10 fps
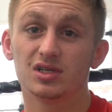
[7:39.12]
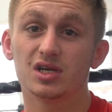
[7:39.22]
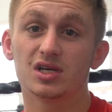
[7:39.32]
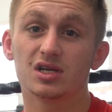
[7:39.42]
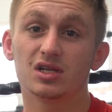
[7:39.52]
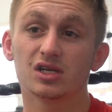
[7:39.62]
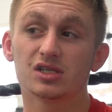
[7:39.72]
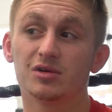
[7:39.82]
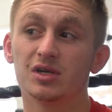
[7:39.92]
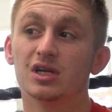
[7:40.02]
That's
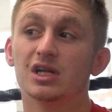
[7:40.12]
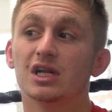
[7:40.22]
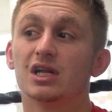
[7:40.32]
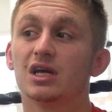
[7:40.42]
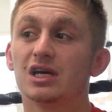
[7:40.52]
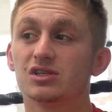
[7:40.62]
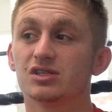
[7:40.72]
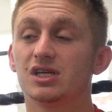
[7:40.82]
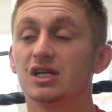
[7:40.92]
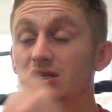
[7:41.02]
how I mean. As I
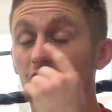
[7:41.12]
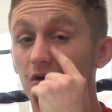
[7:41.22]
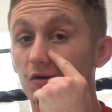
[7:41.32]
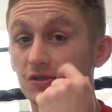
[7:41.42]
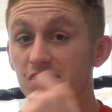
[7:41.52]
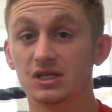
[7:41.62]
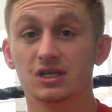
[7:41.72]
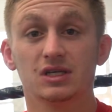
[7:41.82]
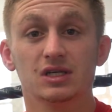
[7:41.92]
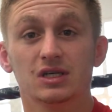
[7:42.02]
said, obviously,
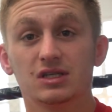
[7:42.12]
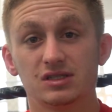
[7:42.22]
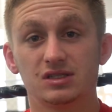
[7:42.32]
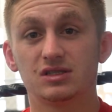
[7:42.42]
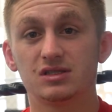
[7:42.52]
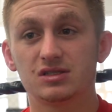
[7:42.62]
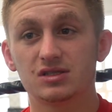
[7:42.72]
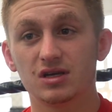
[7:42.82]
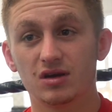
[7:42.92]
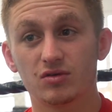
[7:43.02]

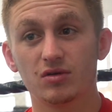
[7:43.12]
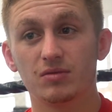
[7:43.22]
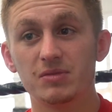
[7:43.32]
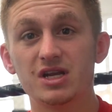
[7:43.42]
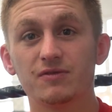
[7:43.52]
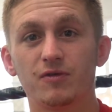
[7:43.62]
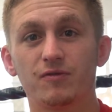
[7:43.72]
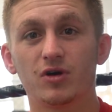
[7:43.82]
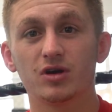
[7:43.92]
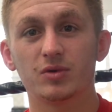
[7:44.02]
a meaningful
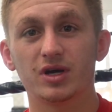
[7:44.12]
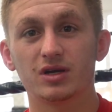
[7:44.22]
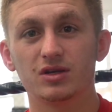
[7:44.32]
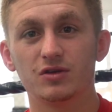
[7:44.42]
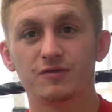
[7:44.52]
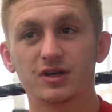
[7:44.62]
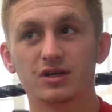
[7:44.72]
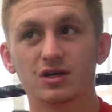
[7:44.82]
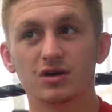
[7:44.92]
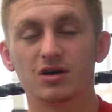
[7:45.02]
fight where you
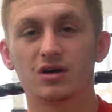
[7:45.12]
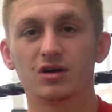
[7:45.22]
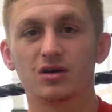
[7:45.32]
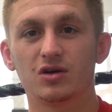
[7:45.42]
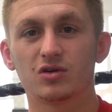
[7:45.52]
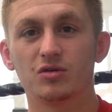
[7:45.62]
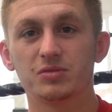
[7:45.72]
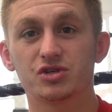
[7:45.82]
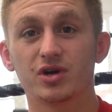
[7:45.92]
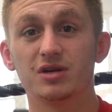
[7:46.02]
think, I've got to
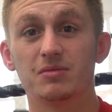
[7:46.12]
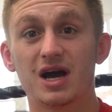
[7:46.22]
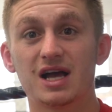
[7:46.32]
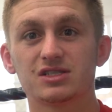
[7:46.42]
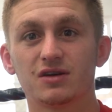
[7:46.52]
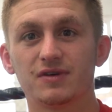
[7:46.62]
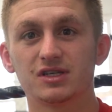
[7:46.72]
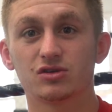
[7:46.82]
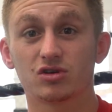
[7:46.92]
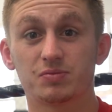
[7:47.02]
be training my ass off
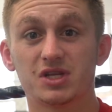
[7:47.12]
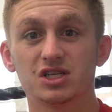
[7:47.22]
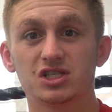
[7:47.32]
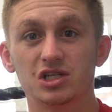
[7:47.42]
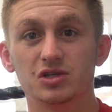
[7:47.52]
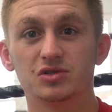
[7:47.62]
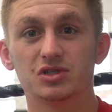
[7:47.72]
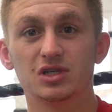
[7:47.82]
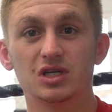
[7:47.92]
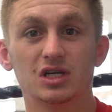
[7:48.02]
as I could potentially
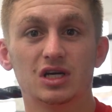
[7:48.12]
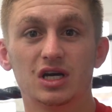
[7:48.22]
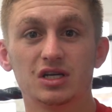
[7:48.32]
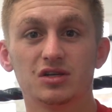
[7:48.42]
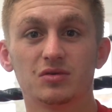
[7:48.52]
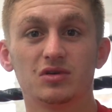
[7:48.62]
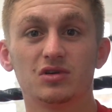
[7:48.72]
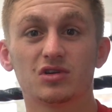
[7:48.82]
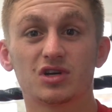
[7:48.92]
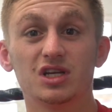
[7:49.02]
lose, and you don't want
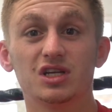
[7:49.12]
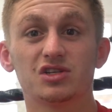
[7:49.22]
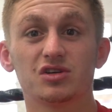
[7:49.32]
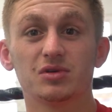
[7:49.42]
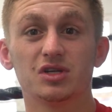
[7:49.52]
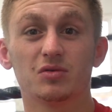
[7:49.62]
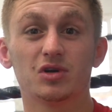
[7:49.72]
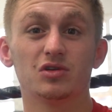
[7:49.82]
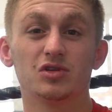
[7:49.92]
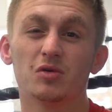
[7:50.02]
to look like an idiot. Do you know what I mean? You don't
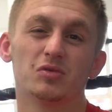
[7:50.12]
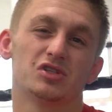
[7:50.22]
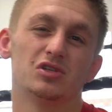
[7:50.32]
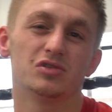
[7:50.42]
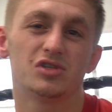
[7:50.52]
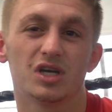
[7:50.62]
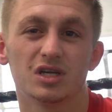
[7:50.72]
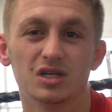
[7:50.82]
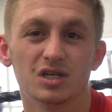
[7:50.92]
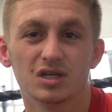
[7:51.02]
want to lose. No one wants to lose
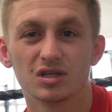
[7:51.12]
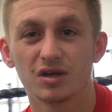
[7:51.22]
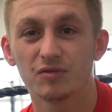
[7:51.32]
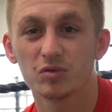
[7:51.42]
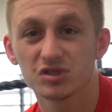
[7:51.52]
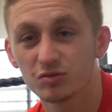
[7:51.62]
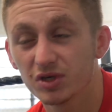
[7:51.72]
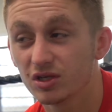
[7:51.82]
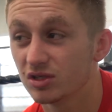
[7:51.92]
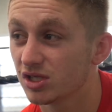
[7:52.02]
today. Everyone wants to win.